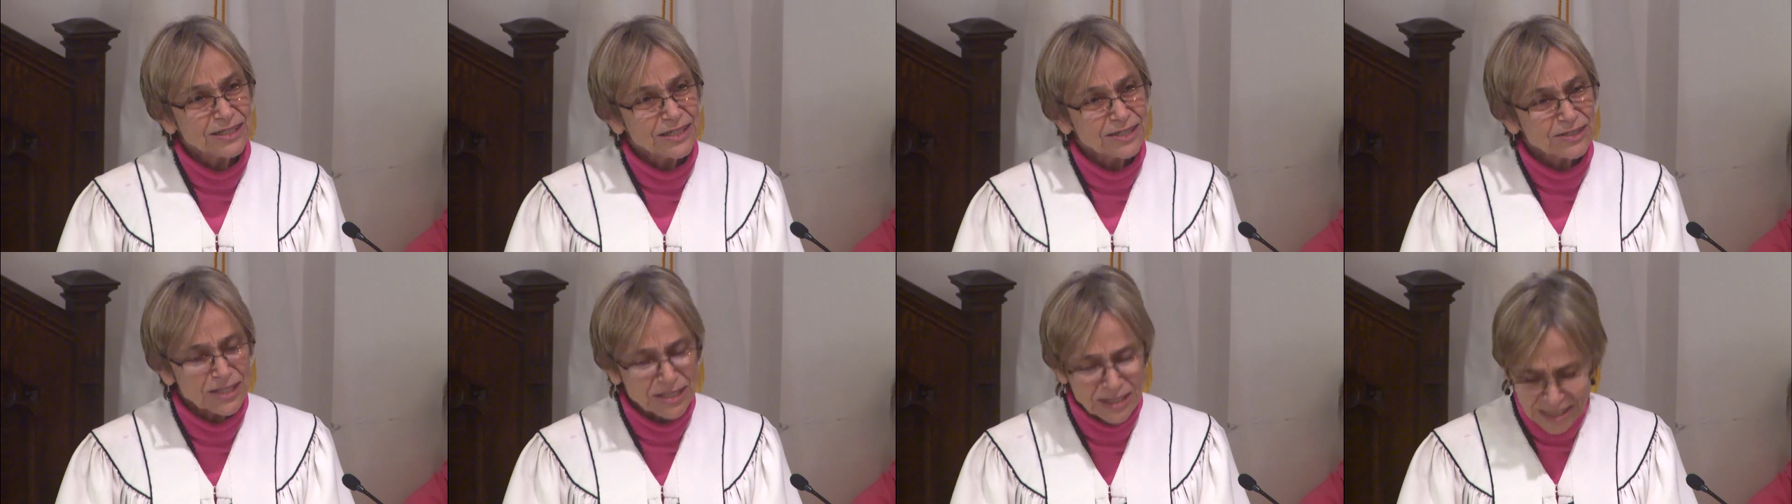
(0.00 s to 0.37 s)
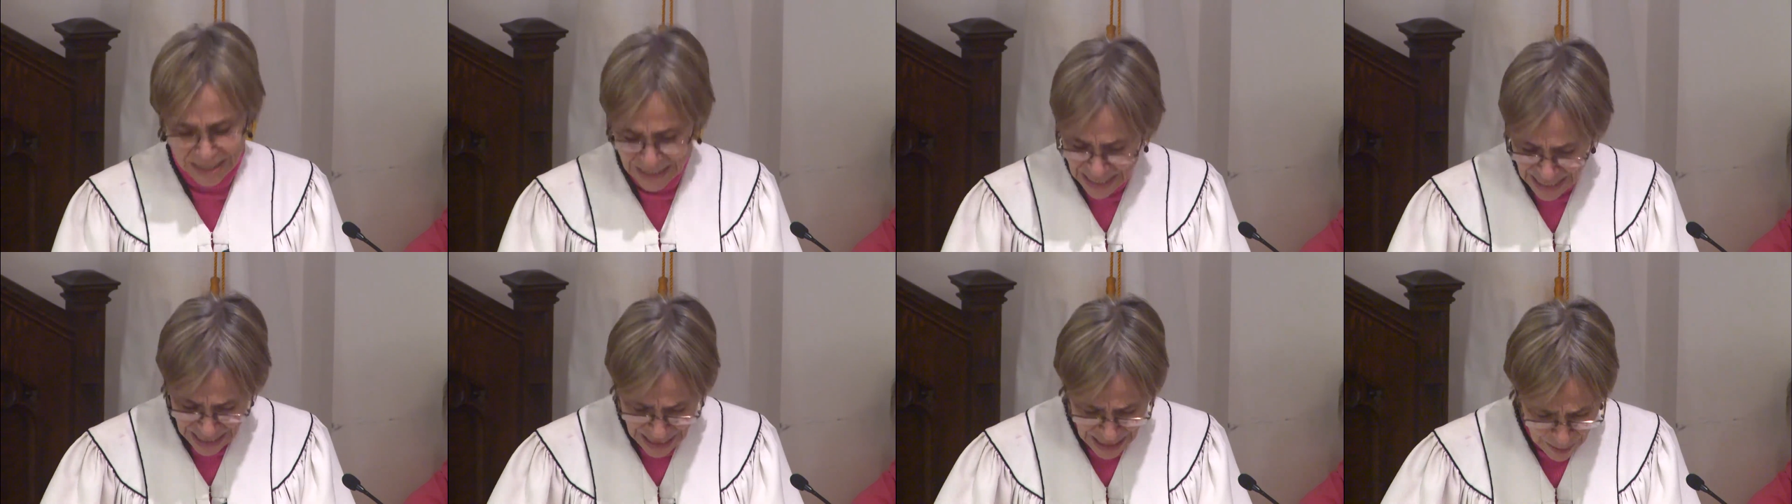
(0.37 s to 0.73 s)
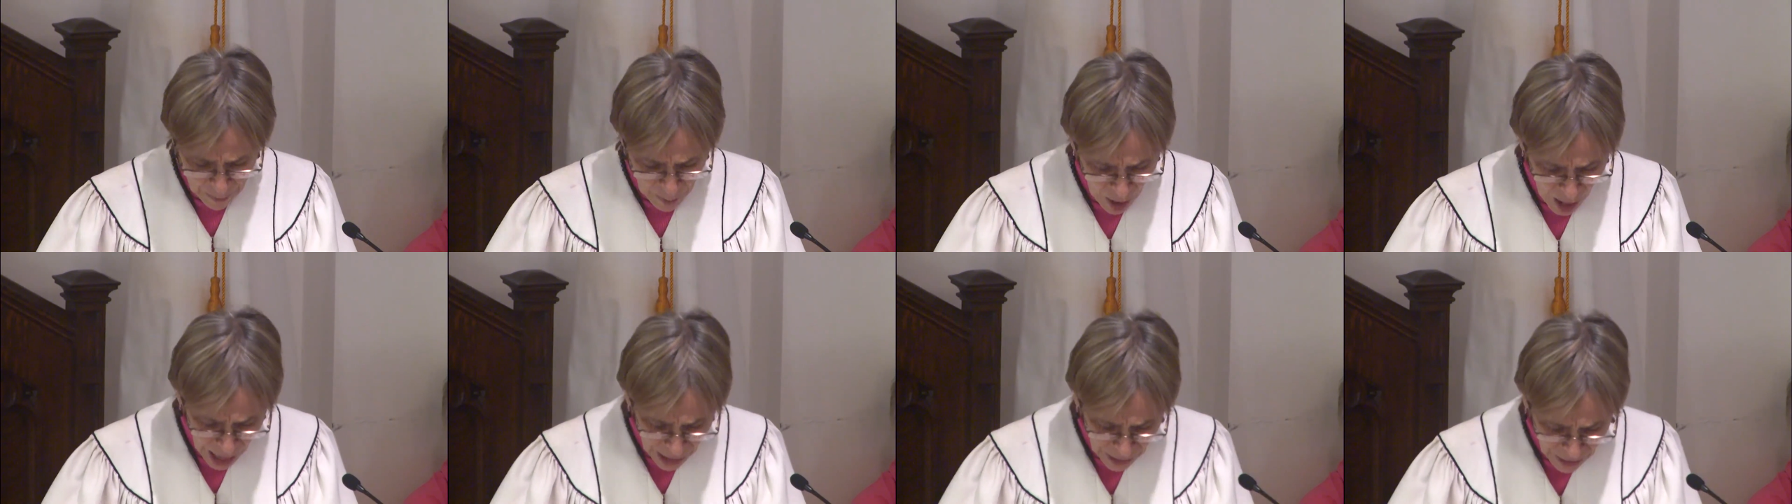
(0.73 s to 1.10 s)
She'd seen them
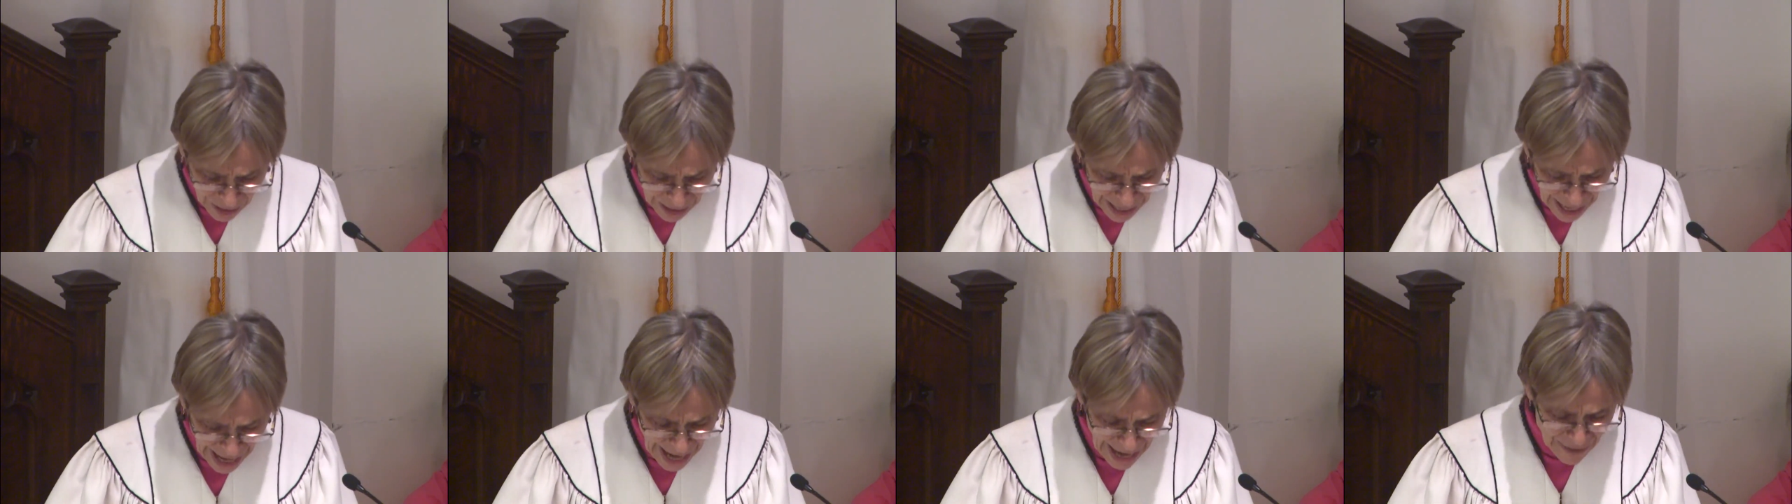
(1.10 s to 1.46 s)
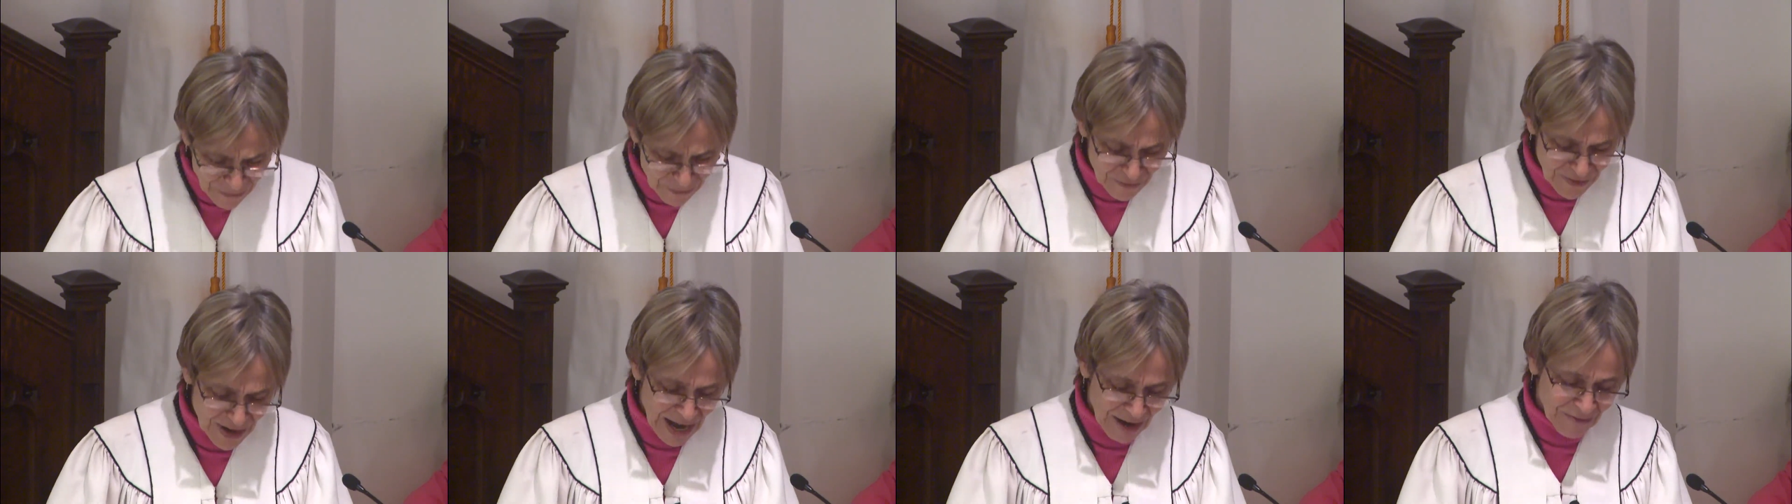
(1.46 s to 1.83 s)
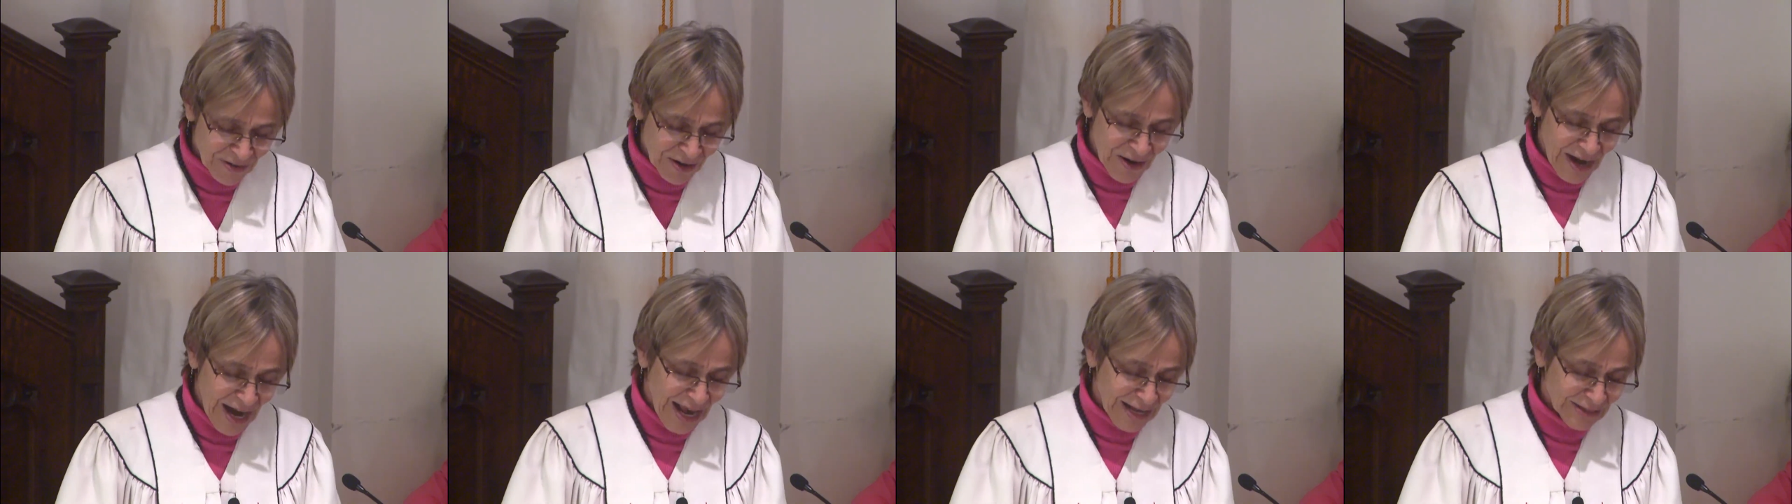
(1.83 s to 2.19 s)
all her life,
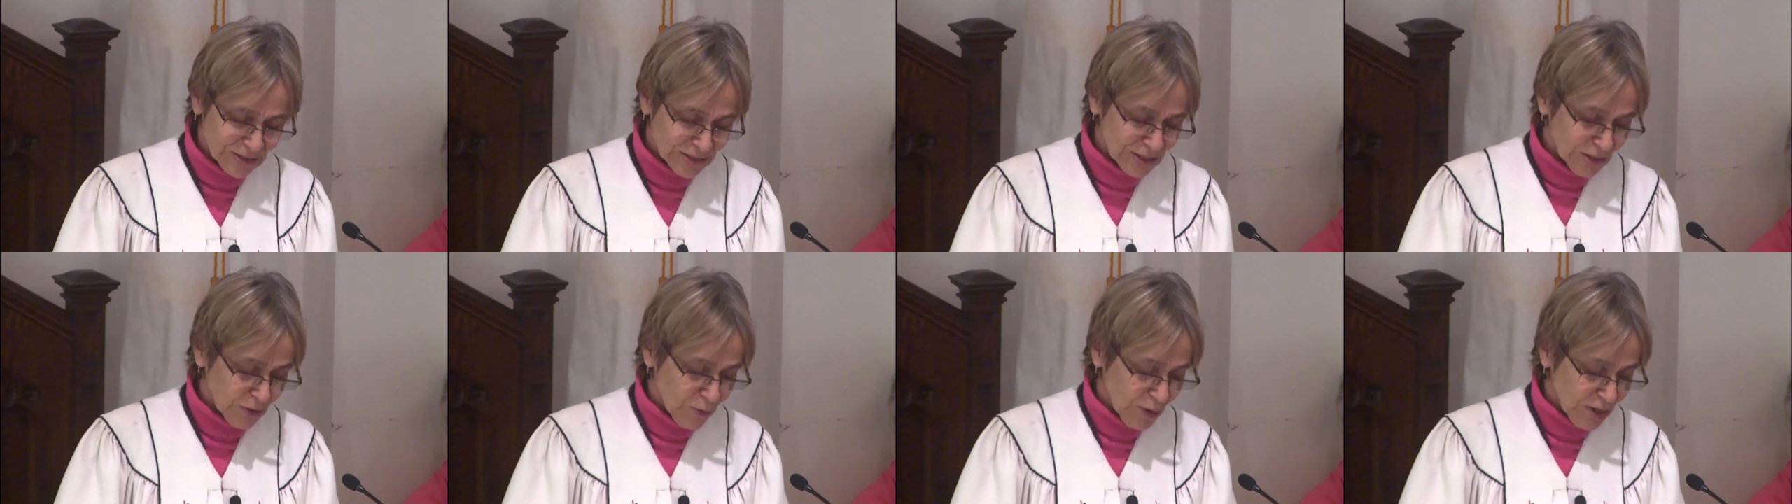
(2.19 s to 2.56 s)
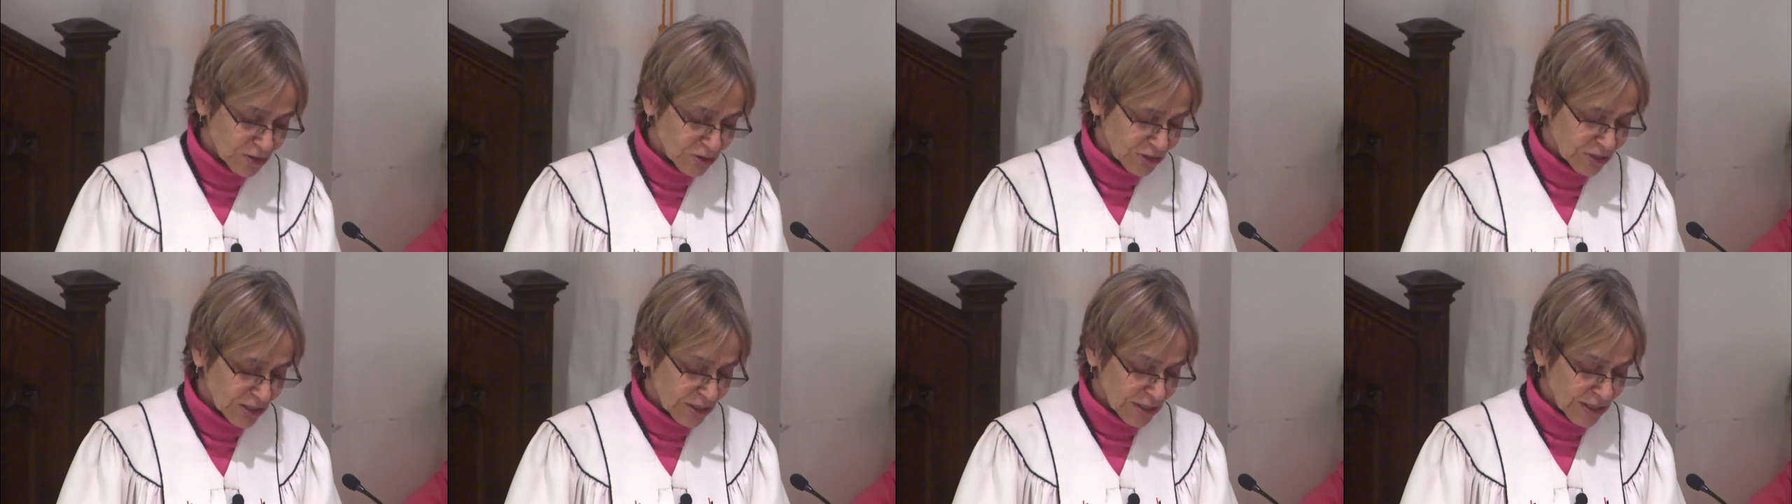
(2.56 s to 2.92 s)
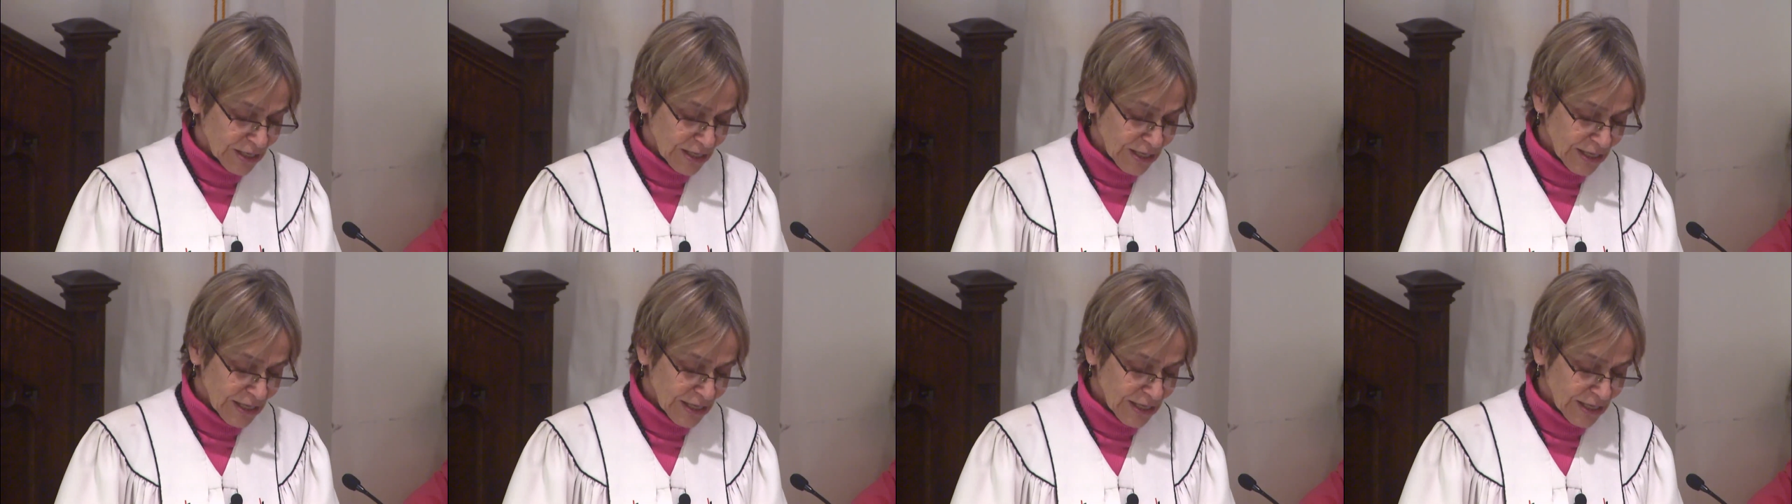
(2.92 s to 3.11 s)
never asked the question.